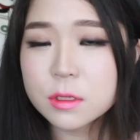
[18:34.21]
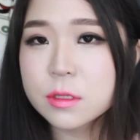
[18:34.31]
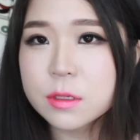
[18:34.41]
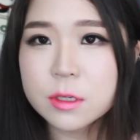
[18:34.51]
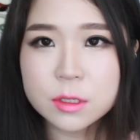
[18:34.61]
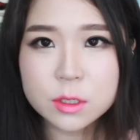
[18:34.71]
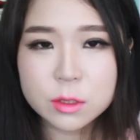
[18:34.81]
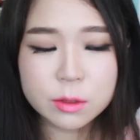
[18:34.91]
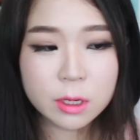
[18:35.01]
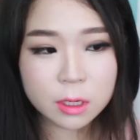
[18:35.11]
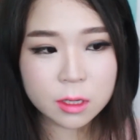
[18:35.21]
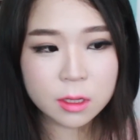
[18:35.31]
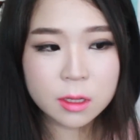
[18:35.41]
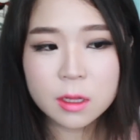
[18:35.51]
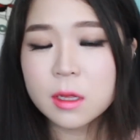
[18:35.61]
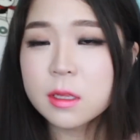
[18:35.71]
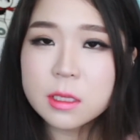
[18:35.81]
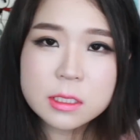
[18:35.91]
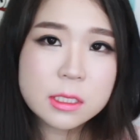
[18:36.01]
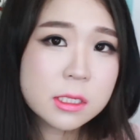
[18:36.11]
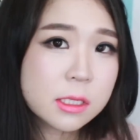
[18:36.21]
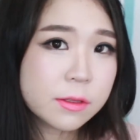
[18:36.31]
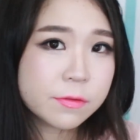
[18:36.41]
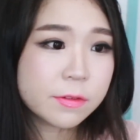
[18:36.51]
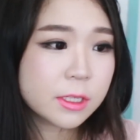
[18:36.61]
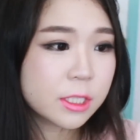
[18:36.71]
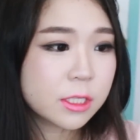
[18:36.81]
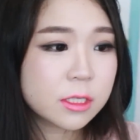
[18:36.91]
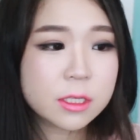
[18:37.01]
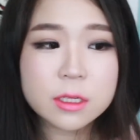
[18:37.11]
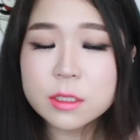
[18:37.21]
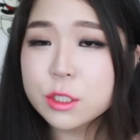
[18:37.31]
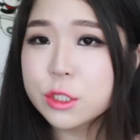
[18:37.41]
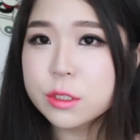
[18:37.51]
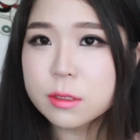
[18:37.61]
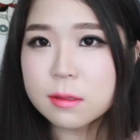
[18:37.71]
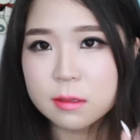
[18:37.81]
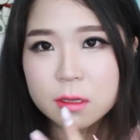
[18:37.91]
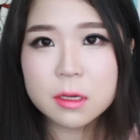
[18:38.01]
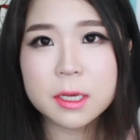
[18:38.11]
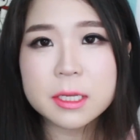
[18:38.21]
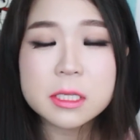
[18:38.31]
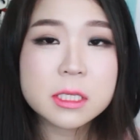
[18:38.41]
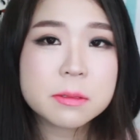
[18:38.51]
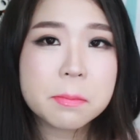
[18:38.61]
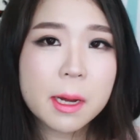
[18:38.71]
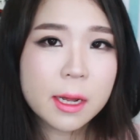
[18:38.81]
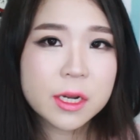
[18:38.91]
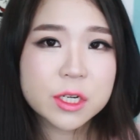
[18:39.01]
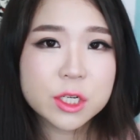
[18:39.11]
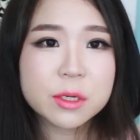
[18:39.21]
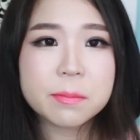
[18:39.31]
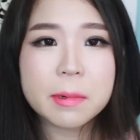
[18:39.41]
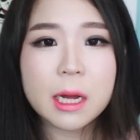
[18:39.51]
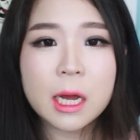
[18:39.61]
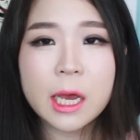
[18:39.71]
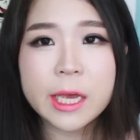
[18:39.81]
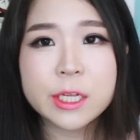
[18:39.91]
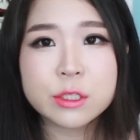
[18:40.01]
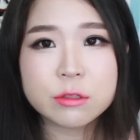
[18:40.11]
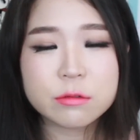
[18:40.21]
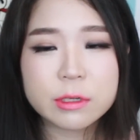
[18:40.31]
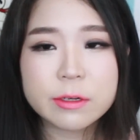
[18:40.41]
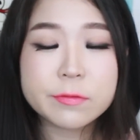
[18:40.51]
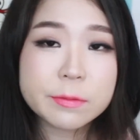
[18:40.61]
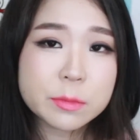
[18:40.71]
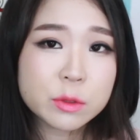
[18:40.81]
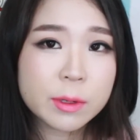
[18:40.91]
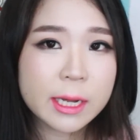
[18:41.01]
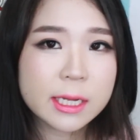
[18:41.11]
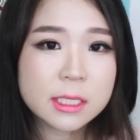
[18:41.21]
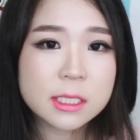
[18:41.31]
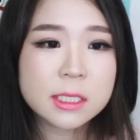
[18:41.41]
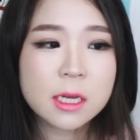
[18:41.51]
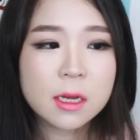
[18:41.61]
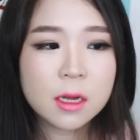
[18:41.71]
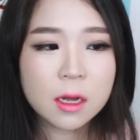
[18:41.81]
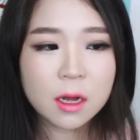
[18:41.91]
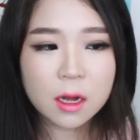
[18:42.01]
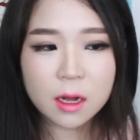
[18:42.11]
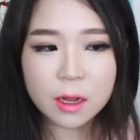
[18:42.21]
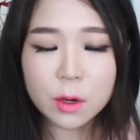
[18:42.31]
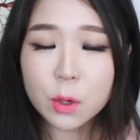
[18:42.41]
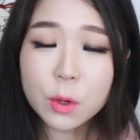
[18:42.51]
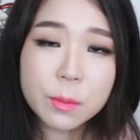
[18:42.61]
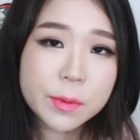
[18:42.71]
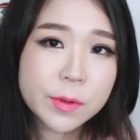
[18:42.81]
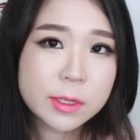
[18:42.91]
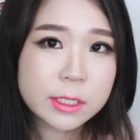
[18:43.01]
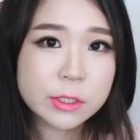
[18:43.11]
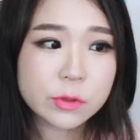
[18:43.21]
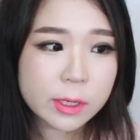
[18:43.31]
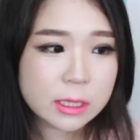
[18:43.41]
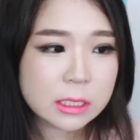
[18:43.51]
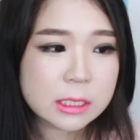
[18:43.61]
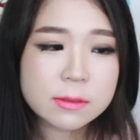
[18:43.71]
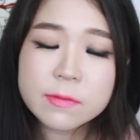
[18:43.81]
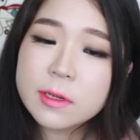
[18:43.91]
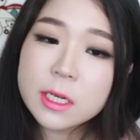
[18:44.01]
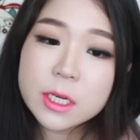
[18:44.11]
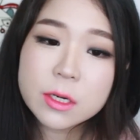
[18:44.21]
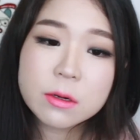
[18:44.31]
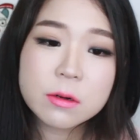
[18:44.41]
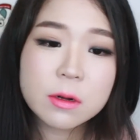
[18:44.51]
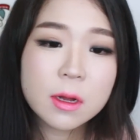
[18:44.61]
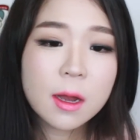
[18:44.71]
So this is the finished look inspired by Junie from Twice. I hope you enjoyed this video.